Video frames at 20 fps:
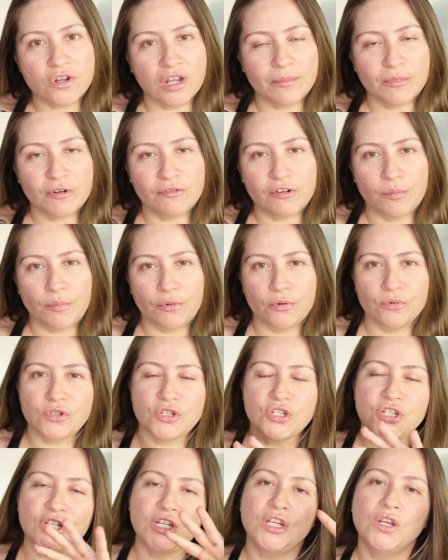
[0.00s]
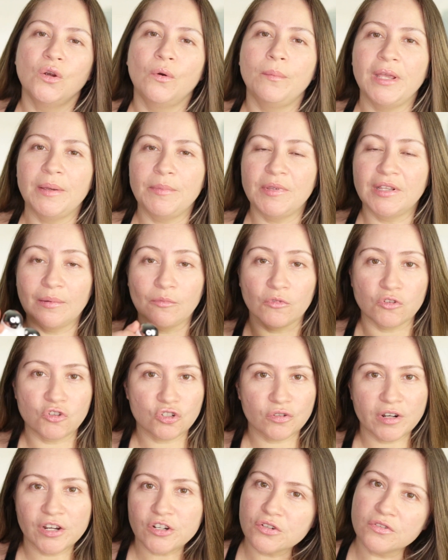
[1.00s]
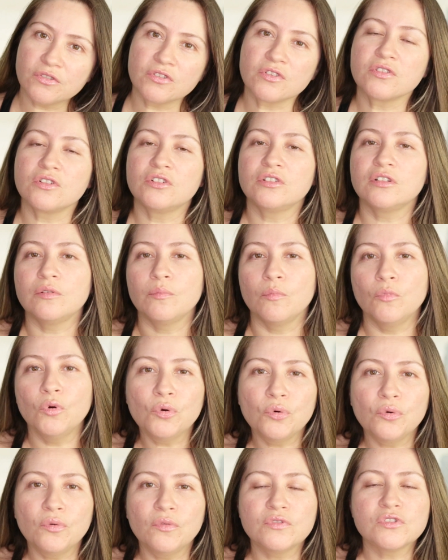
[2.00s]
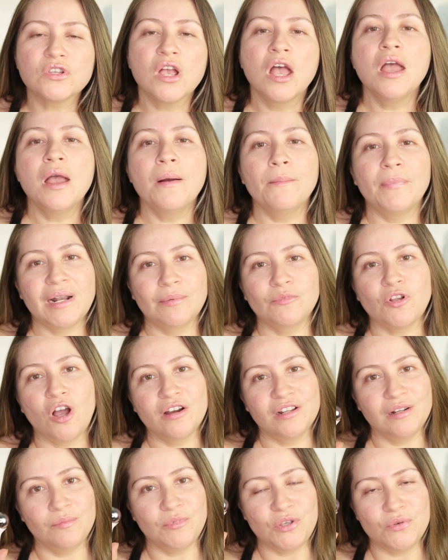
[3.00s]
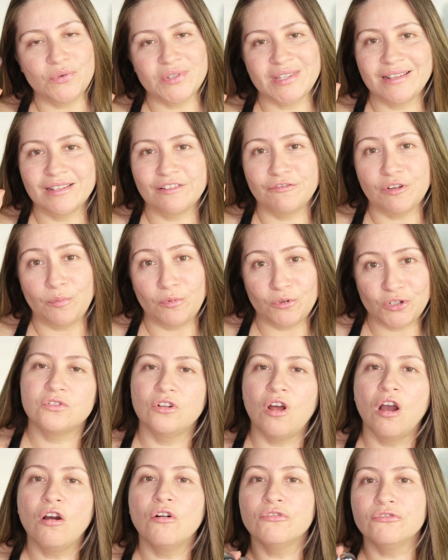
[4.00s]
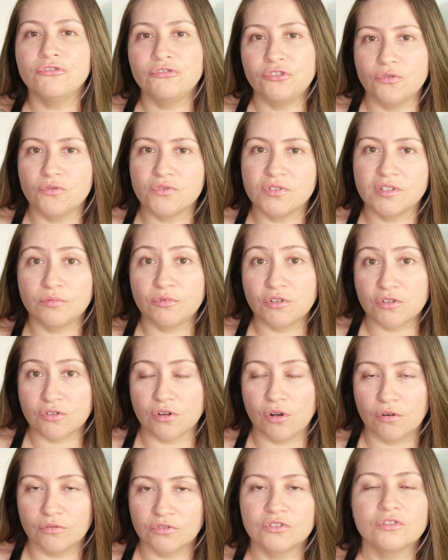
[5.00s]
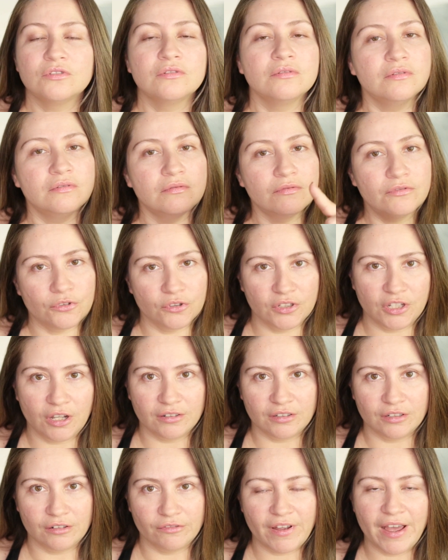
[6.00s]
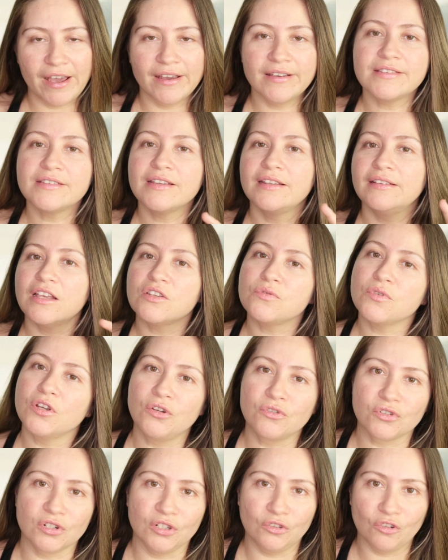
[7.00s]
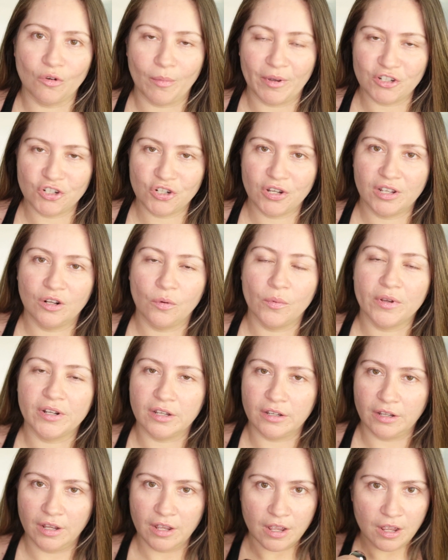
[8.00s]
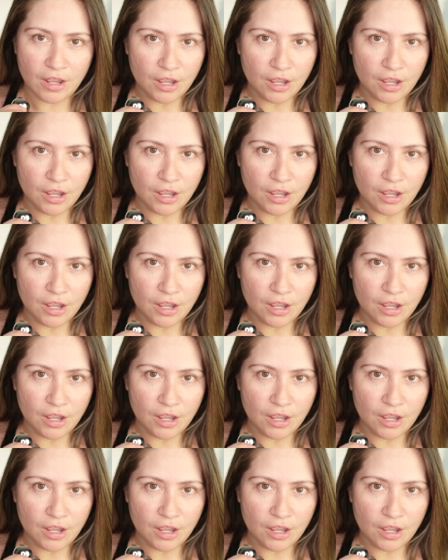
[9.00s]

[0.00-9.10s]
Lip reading: talking about FEIPUSHI or maybe demonstrations of certain moves, but I'm not going to be using the FEIPUSHI, not confuse the results for the other device. And that's what I usually do on my channel. When I